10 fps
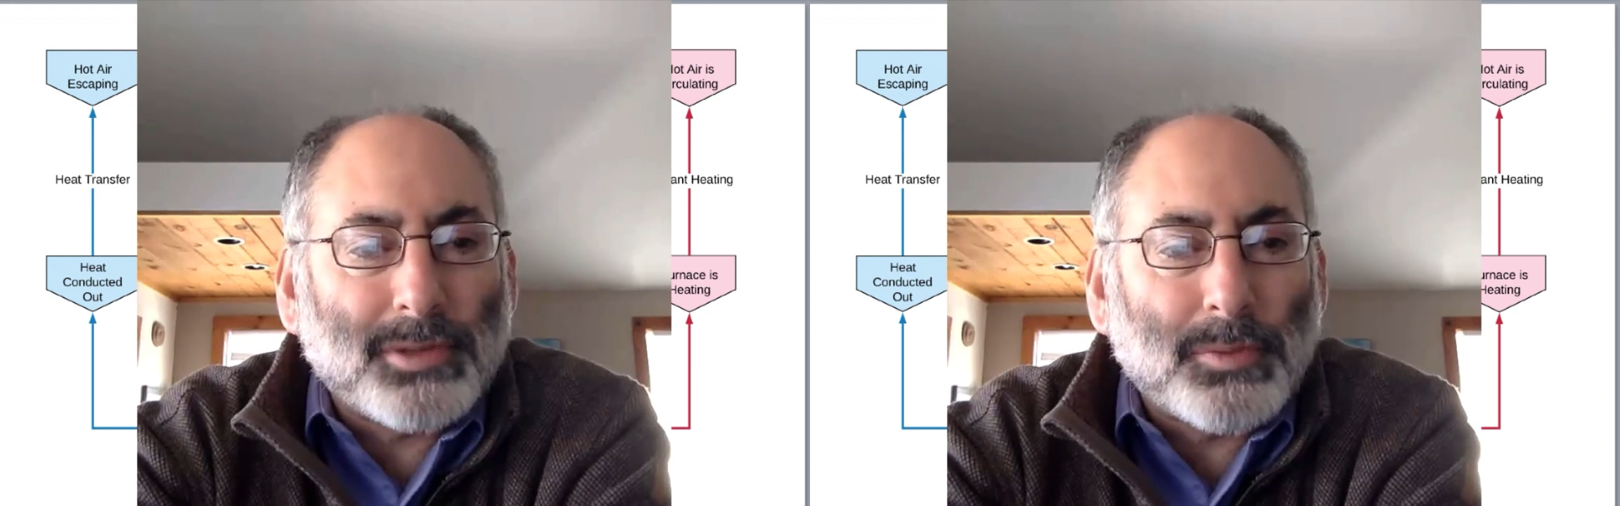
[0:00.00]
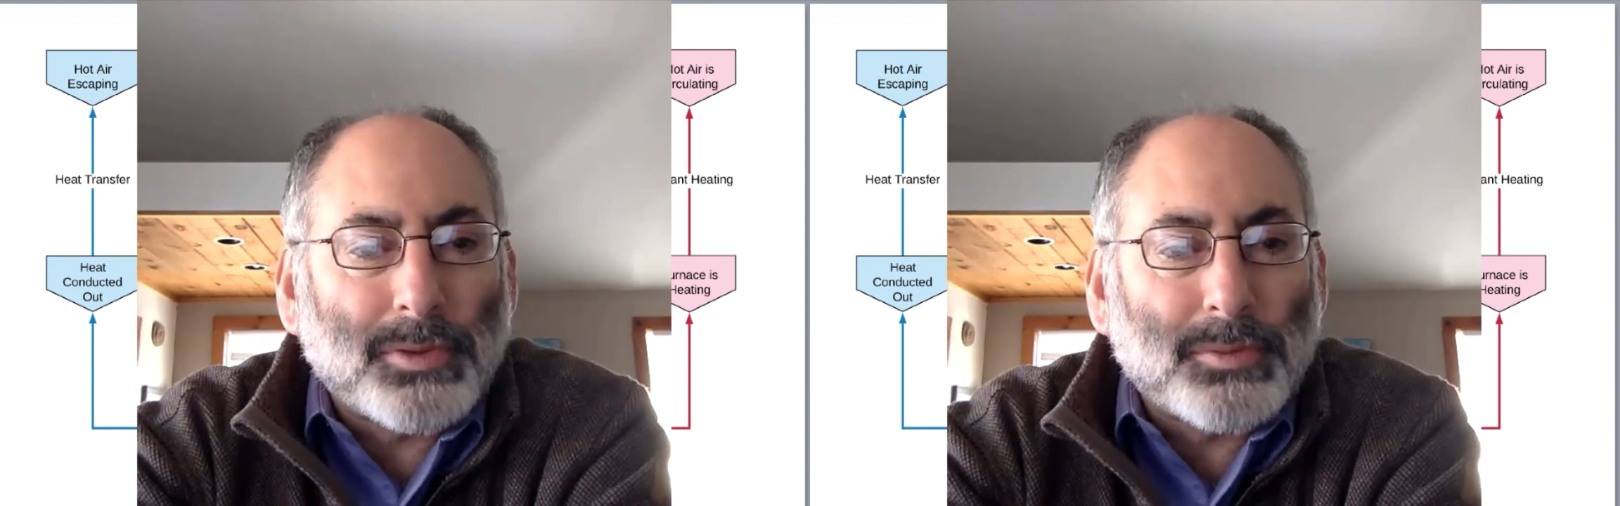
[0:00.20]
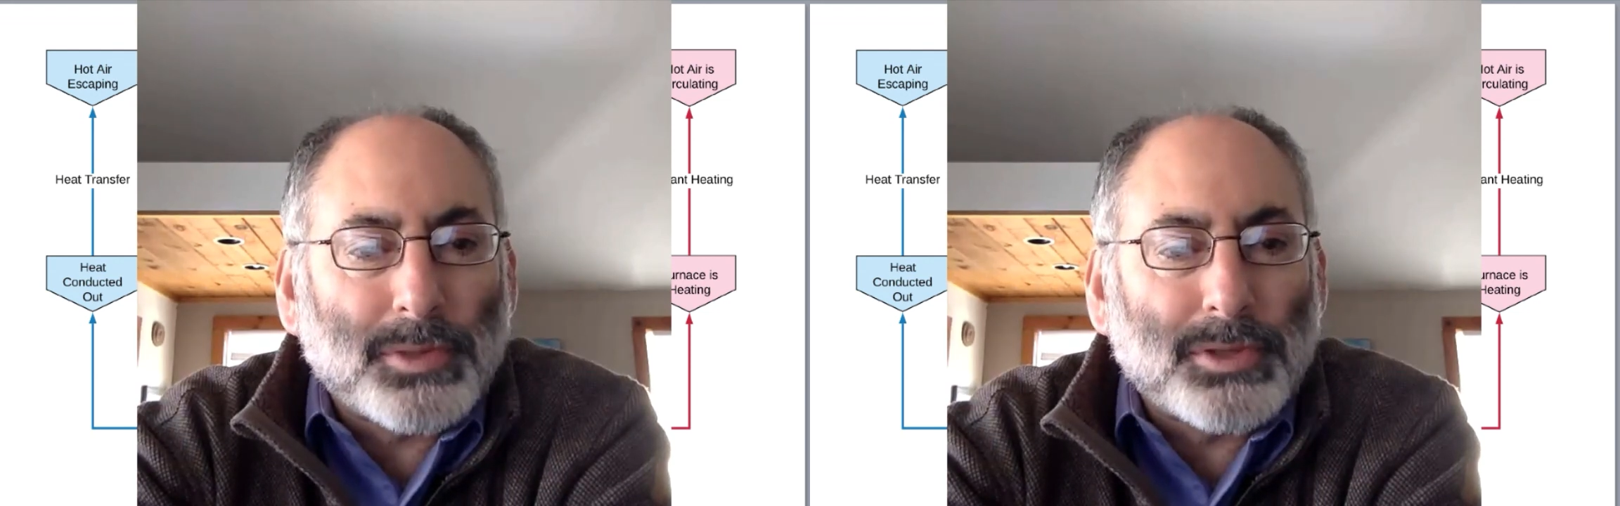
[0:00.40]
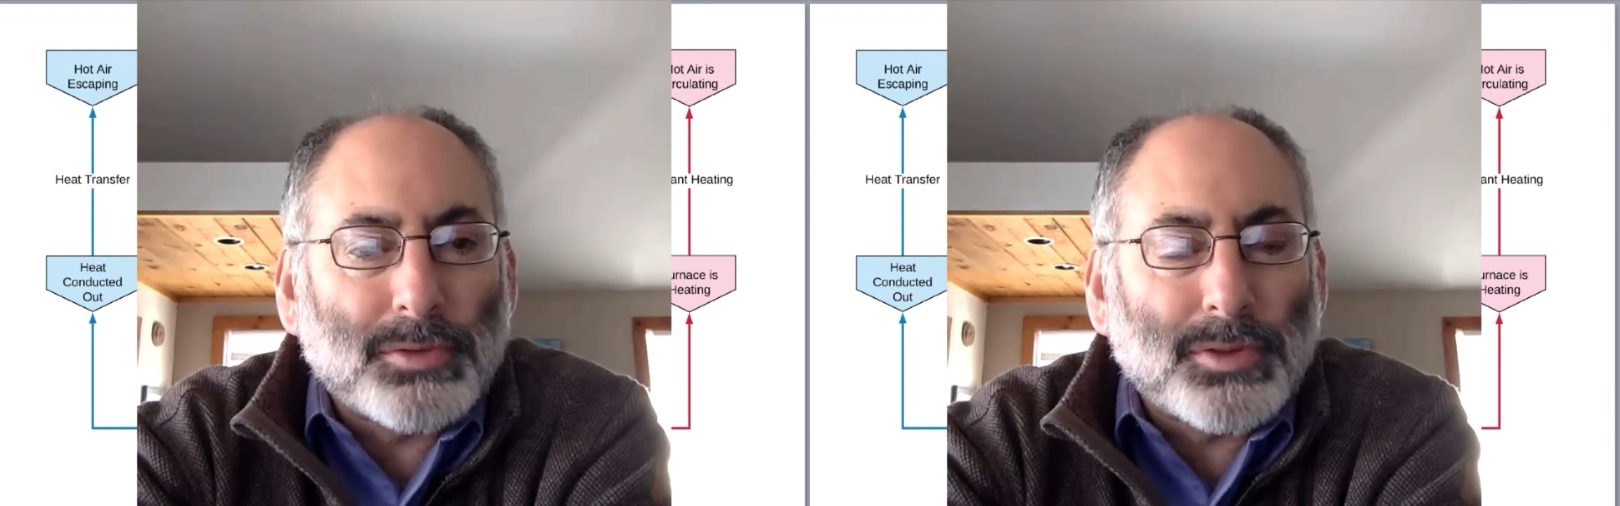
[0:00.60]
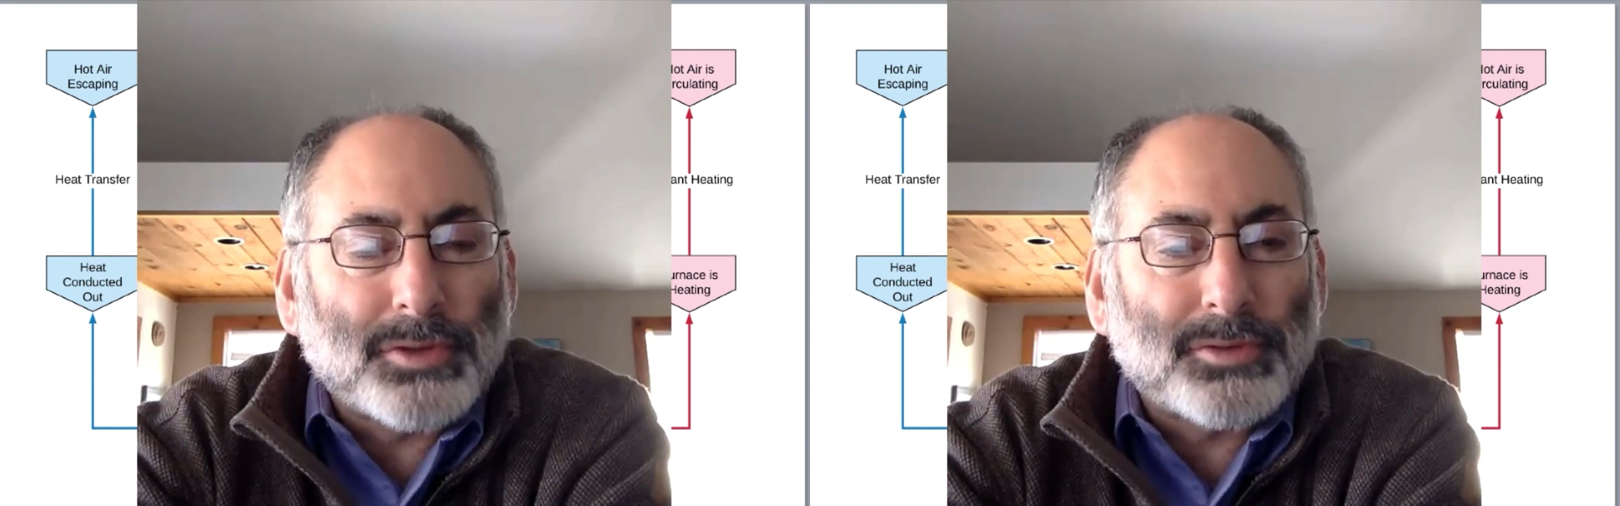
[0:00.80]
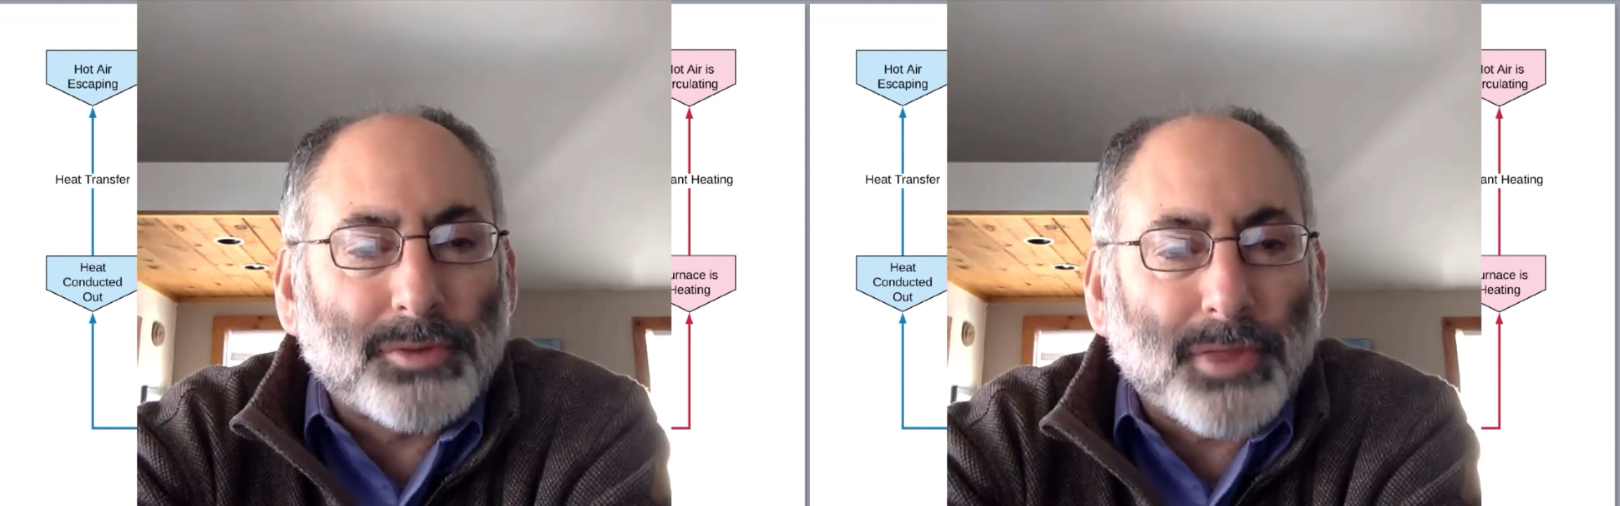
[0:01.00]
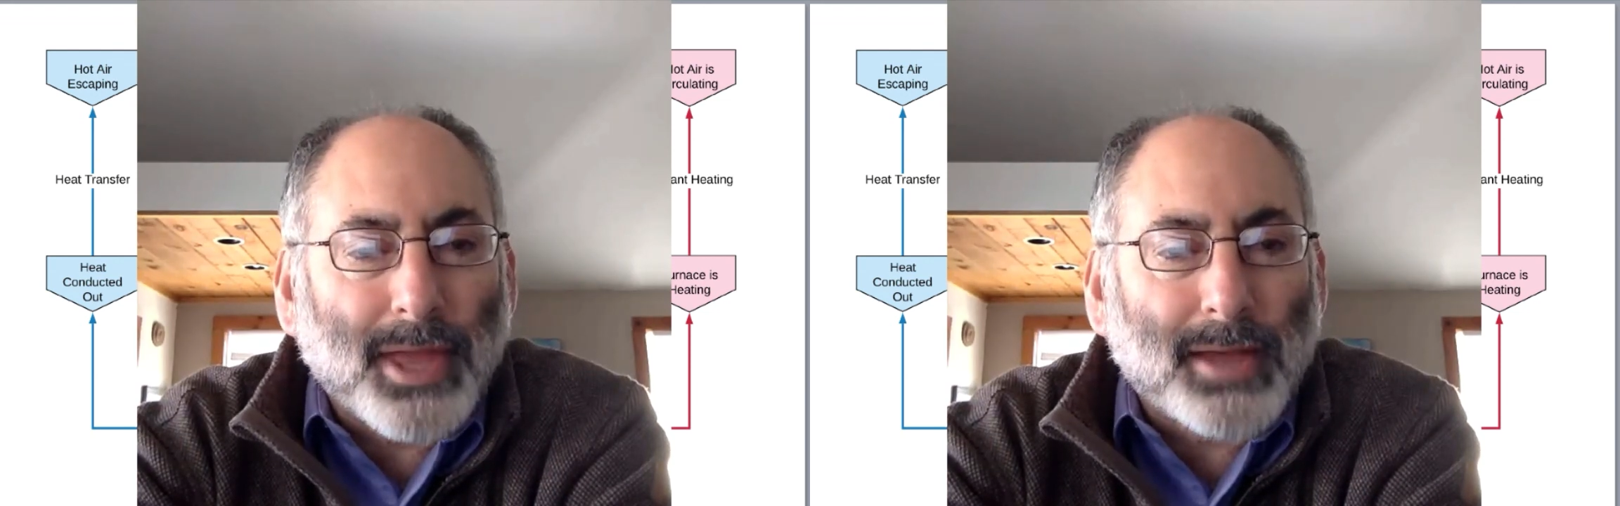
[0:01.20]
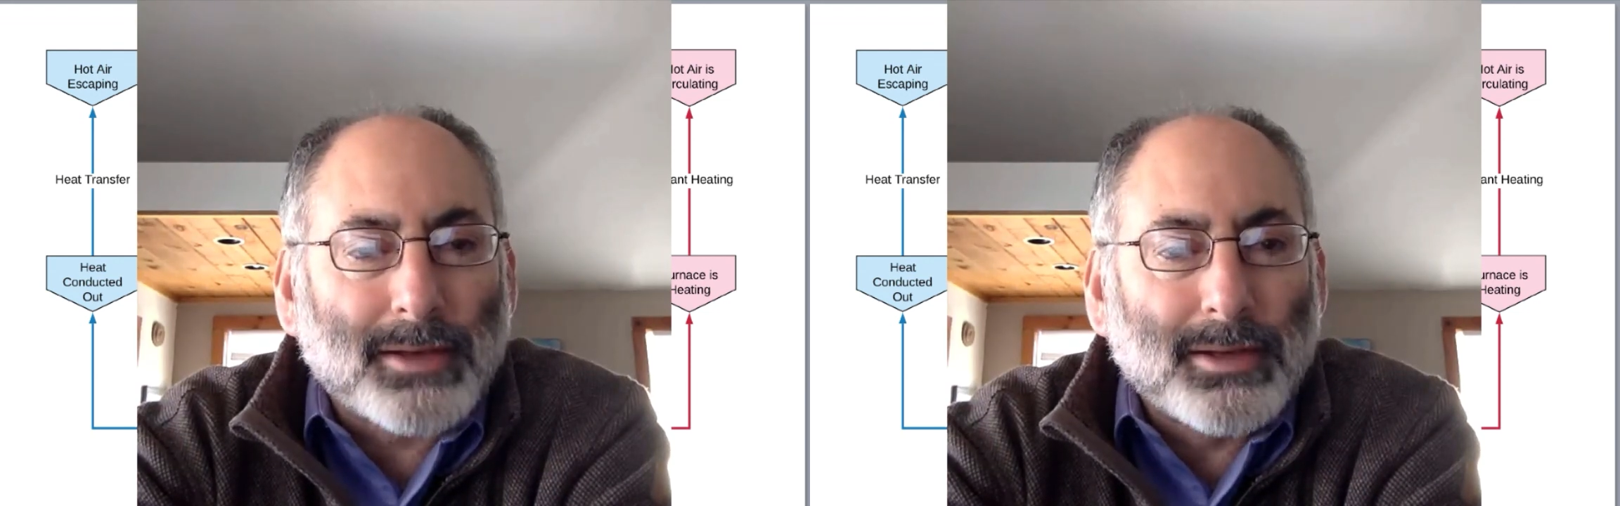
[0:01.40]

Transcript: whether we do this or that.